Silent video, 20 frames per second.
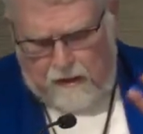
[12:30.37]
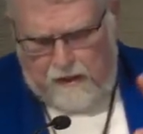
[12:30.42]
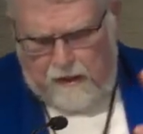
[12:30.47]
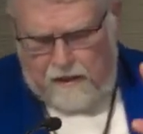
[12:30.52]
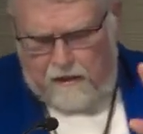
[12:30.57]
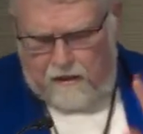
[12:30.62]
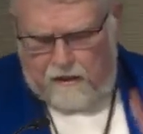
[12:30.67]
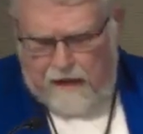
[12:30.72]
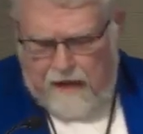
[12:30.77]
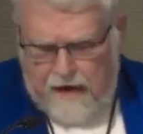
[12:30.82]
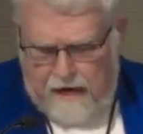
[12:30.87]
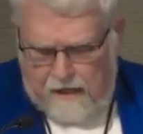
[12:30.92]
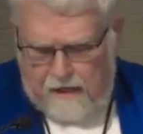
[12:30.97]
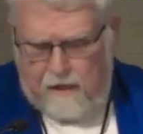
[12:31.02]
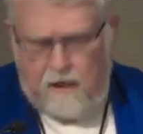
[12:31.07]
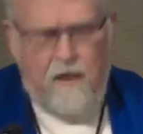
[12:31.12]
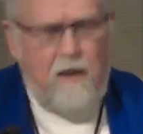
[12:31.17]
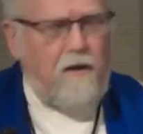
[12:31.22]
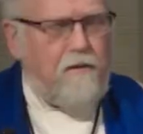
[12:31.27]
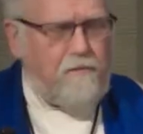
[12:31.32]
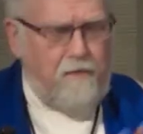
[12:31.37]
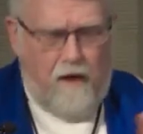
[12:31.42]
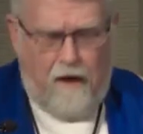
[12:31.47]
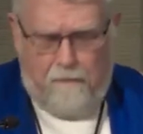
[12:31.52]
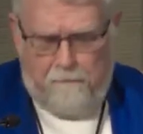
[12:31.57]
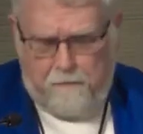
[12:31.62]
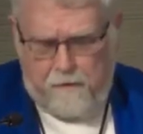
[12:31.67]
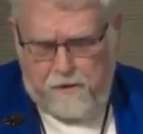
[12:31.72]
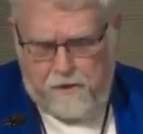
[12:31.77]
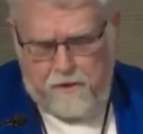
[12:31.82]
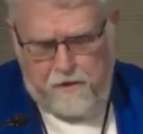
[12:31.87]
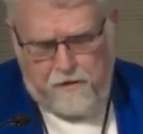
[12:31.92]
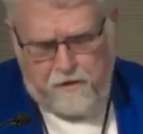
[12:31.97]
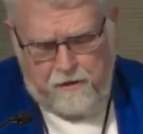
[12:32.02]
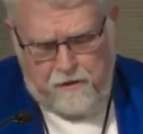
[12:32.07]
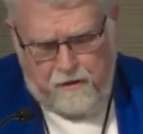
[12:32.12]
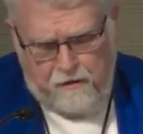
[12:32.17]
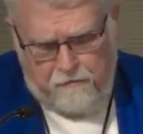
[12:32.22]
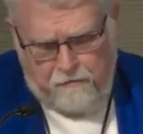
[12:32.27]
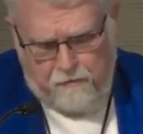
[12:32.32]
and lack of
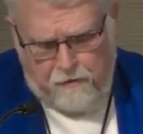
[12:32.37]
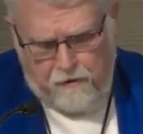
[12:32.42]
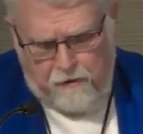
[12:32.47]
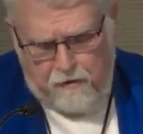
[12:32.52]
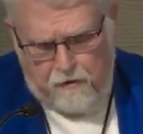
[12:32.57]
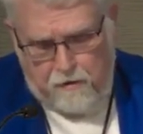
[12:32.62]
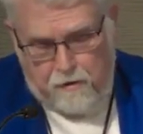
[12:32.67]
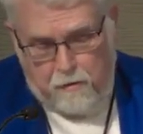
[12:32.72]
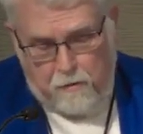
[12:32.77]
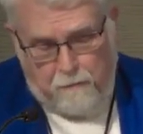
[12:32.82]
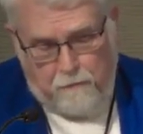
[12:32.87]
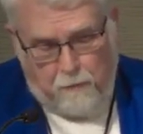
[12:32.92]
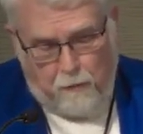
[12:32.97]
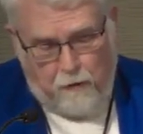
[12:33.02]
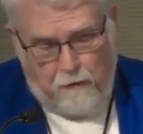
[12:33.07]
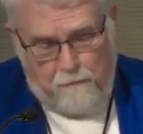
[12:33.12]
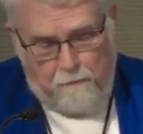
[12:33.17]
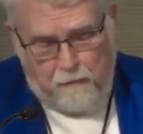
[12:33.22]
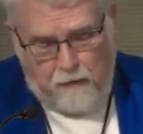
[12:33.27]
opportunity for those who are born